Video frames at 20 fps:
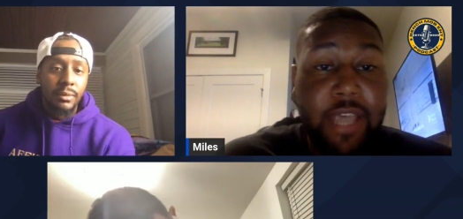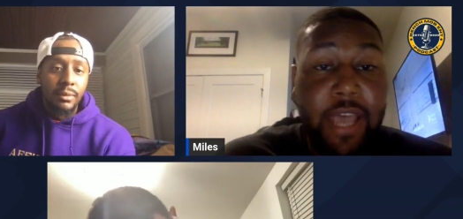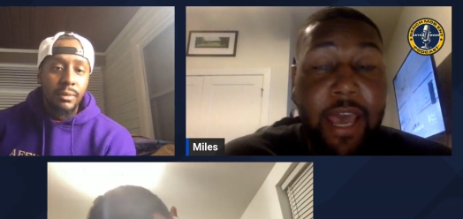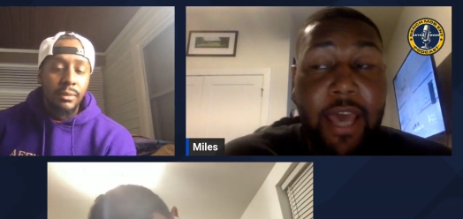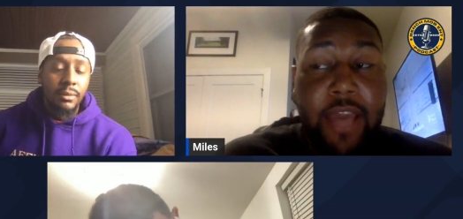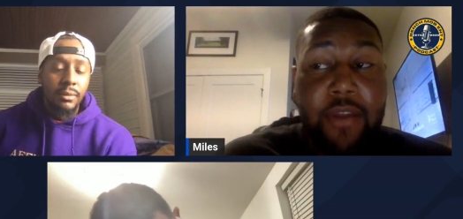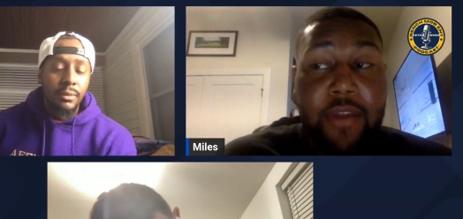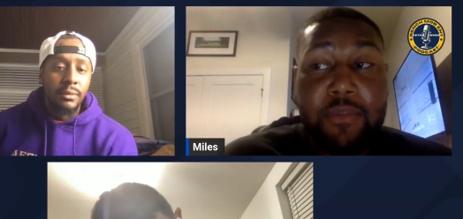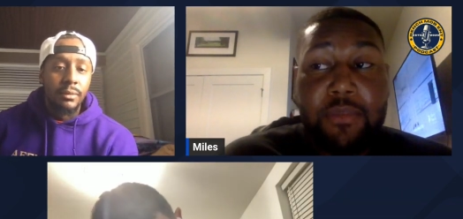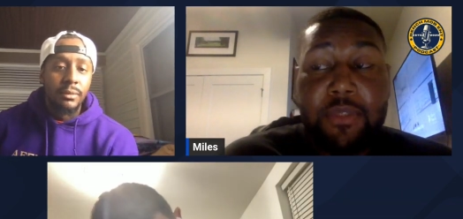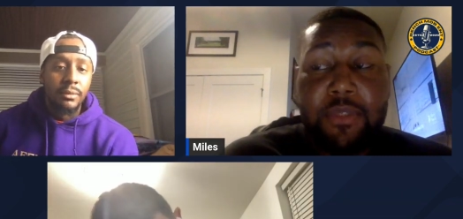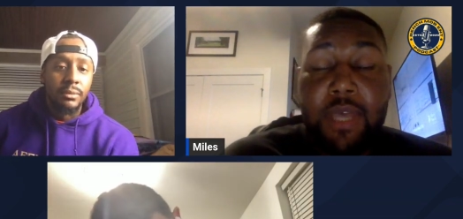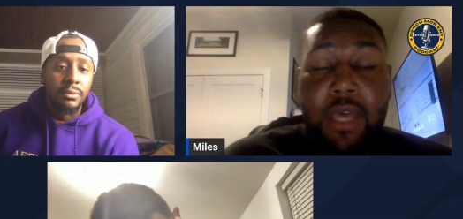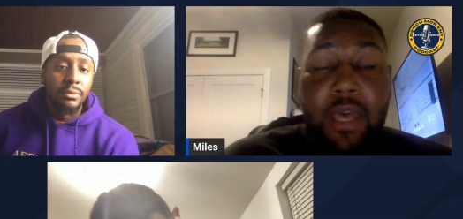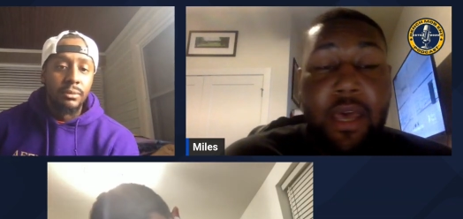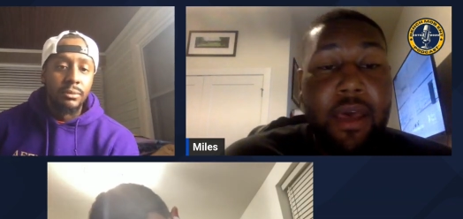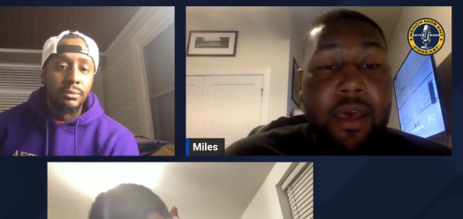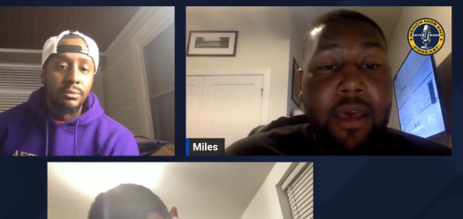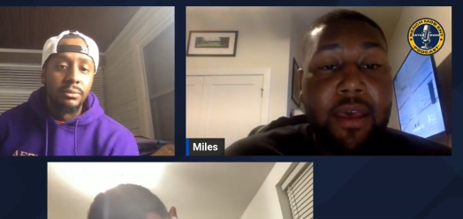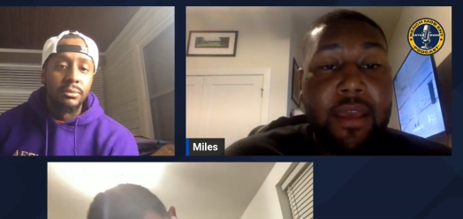Speaker 1: Adams,
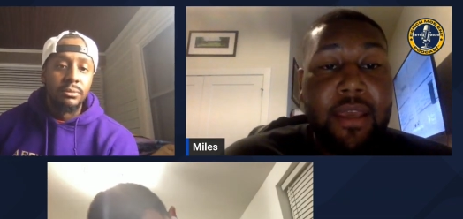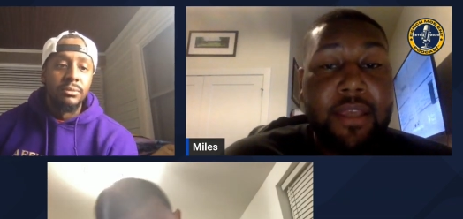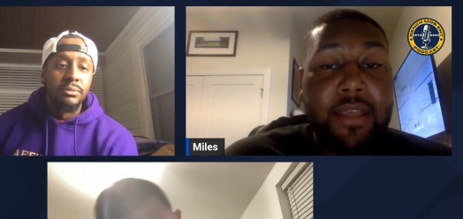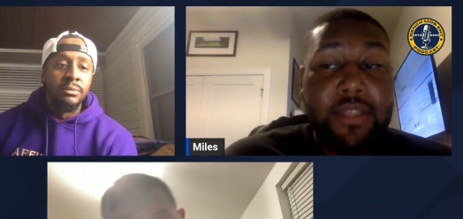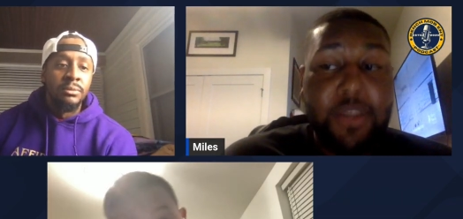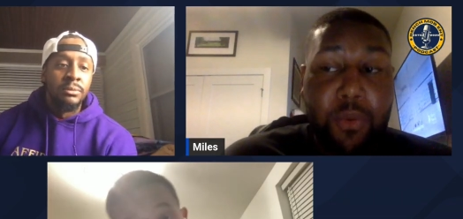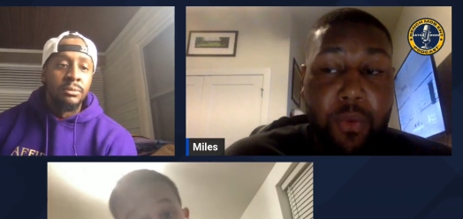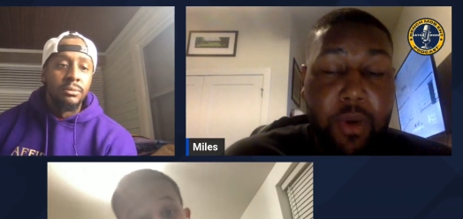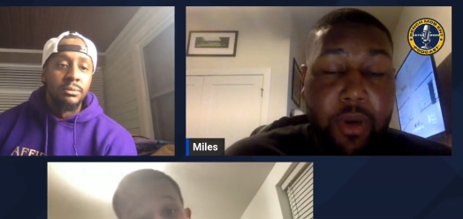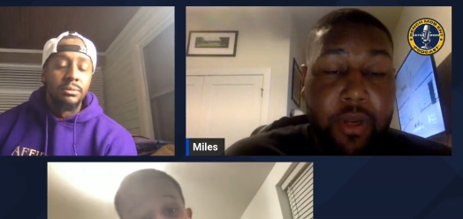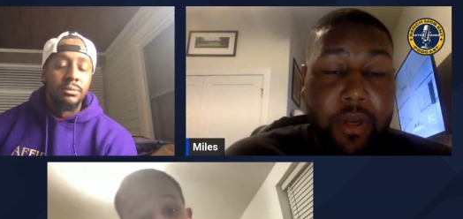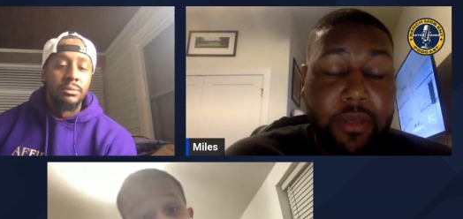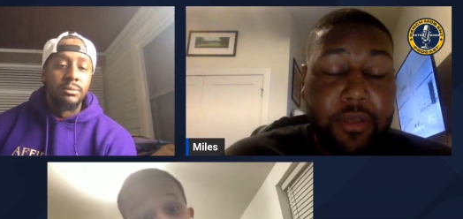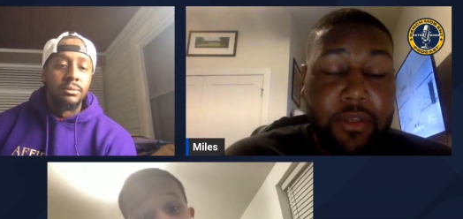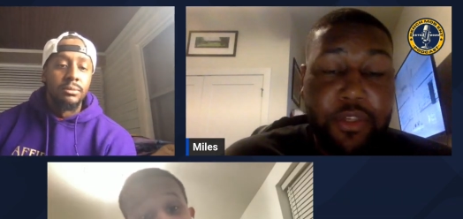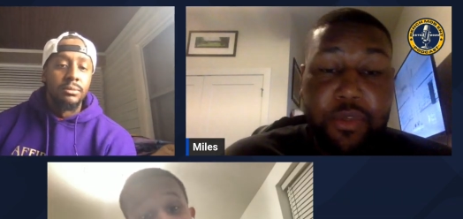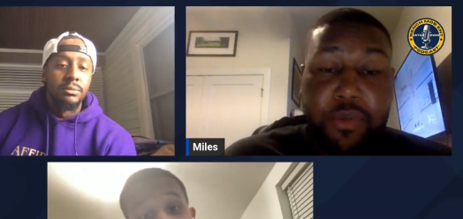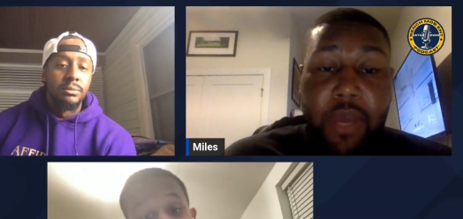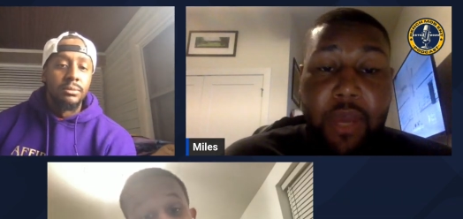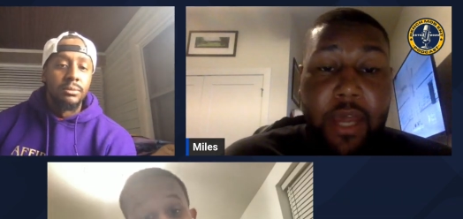he's a one.
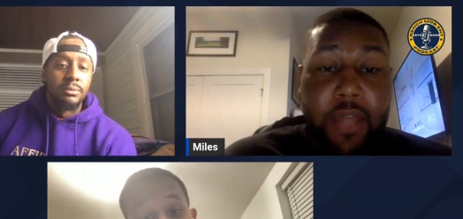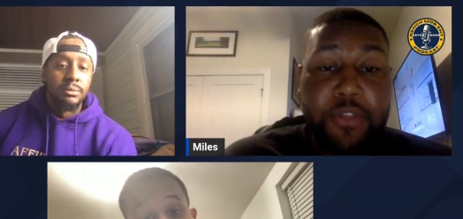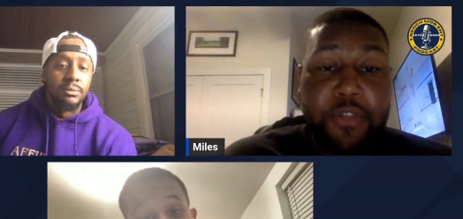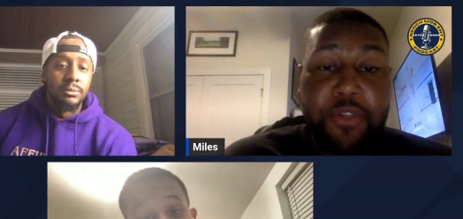You got